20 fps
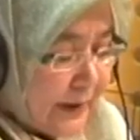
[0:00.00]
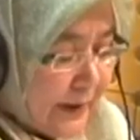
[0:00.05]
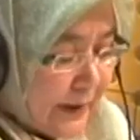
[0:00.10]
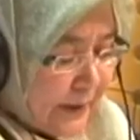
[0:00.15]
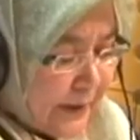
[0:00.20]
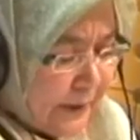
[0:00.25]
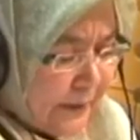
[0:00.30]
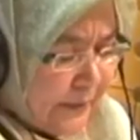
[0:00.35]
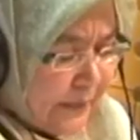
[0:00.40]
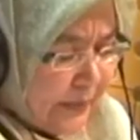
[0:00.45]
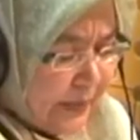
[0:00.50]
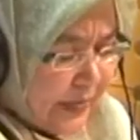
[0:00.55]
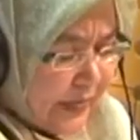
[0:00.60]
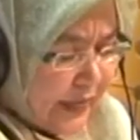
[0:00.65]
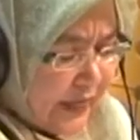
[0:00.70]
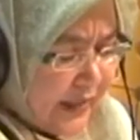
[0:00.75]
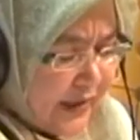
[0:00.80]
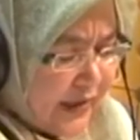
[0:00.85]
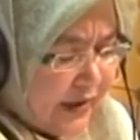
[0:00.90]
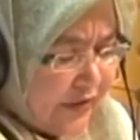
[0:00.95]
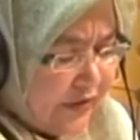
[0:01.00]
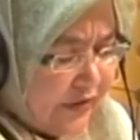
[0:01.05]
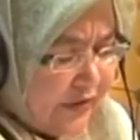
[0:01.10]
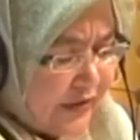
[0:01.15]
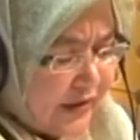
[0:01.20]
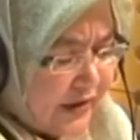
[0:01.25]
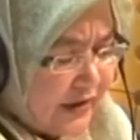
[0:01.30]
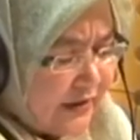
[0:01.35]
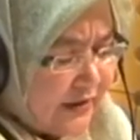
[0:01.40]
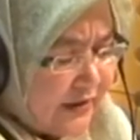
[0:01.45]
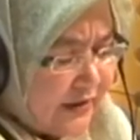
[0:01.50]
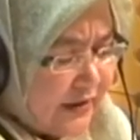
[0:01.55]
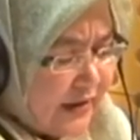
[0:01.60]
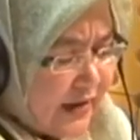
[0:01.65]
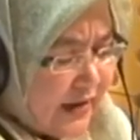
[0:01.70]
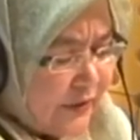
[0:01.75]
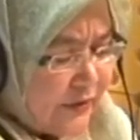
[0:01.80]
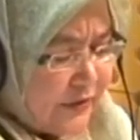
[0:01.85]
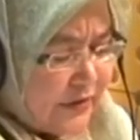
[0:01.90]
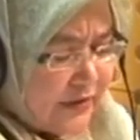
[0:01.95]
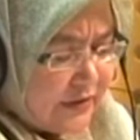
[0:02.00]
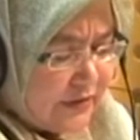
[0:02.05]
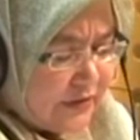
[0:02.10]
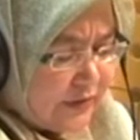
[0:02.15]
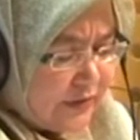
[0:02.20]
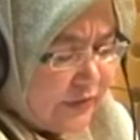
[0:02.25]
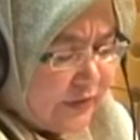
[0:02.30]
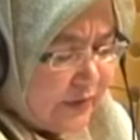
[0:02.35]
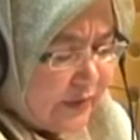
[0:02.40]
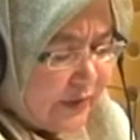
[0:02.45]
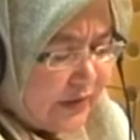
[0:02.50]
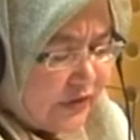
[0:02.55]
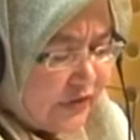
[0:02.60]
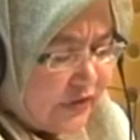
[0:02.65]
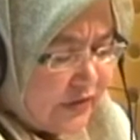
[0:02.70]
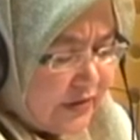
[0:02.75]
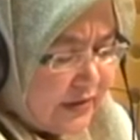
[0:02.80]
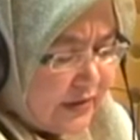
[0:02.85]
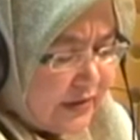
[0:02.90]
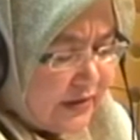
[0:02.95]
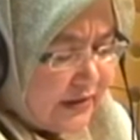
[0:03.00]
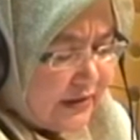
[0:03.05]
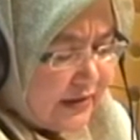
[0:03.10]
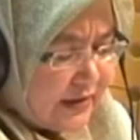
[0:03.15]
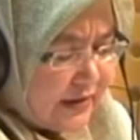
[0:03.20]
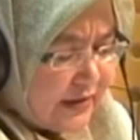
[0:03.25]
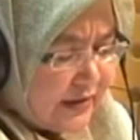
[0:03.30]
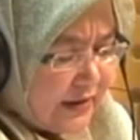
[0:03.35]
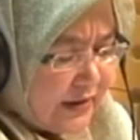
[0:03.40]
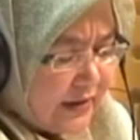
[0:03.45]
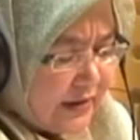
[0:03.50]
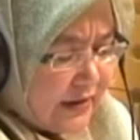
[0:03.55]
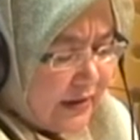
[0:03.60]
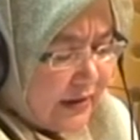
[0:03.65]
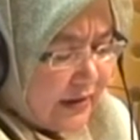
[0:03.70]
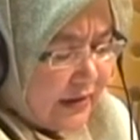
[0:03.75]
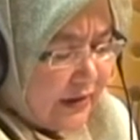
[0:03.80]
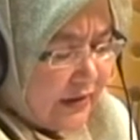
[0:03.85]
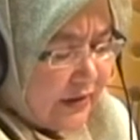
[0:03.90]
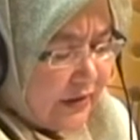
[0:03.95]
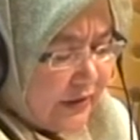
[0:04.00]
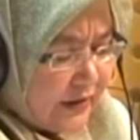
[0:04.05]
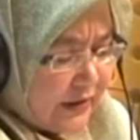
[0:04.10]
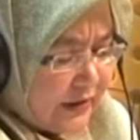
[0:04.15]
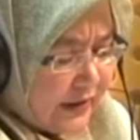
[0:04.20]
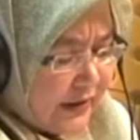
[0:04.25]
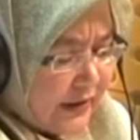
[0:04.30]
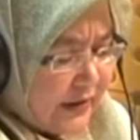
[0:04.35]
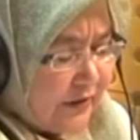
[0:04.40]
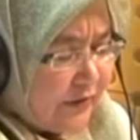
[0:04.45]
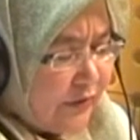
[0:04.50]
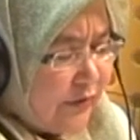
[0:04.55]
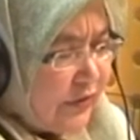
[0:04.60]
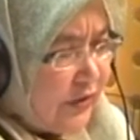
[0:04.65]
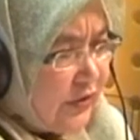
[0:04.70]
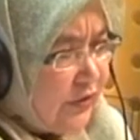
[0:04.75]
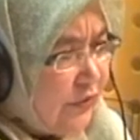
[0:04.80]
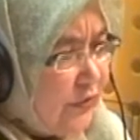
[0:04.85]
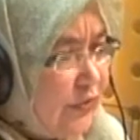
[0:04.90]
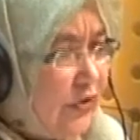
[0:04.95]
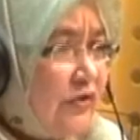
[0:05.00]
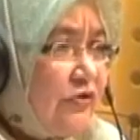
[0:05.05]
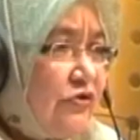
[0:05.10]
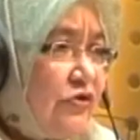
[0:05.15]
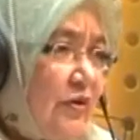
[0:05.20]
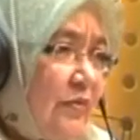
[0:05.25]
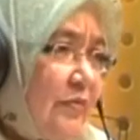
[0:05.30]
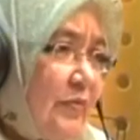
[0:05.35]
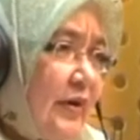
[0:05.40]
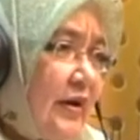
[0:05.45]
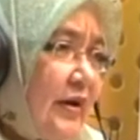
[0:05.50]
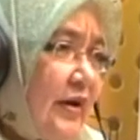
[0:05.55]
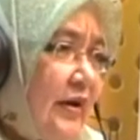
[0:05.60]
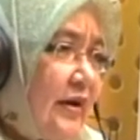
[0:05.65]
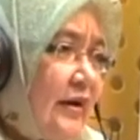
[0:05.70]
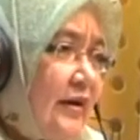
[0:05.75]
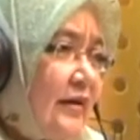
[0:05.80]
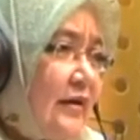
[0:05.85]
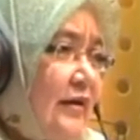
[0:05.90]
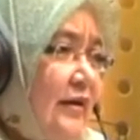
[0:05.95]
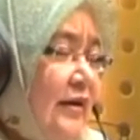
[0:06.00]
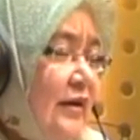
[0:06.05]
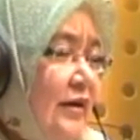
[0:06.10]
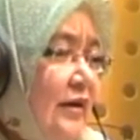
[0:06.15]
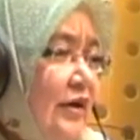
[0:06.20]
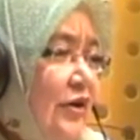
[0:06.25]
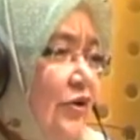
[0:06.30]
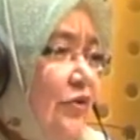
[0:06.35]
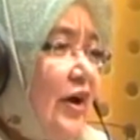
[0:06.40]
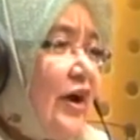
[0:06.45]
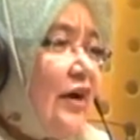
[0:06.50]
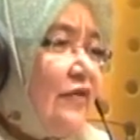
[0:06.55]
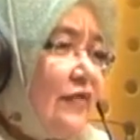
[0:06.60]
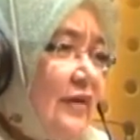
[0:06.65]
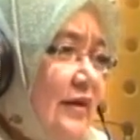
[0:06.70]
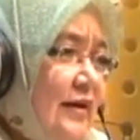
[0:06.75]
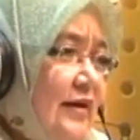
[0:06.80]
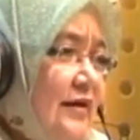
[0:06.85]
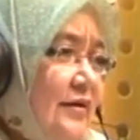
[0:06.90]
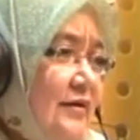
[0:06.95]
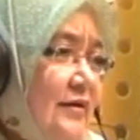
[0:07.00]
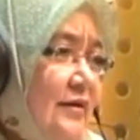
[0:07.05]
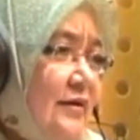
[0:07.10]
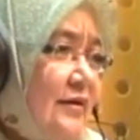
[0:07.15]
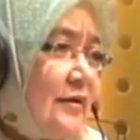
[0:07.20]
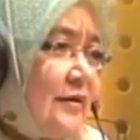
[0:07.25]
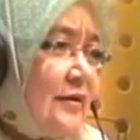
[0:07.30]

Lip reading: The other thing that I wanted to mention is that again, when you go out shopping, have a list.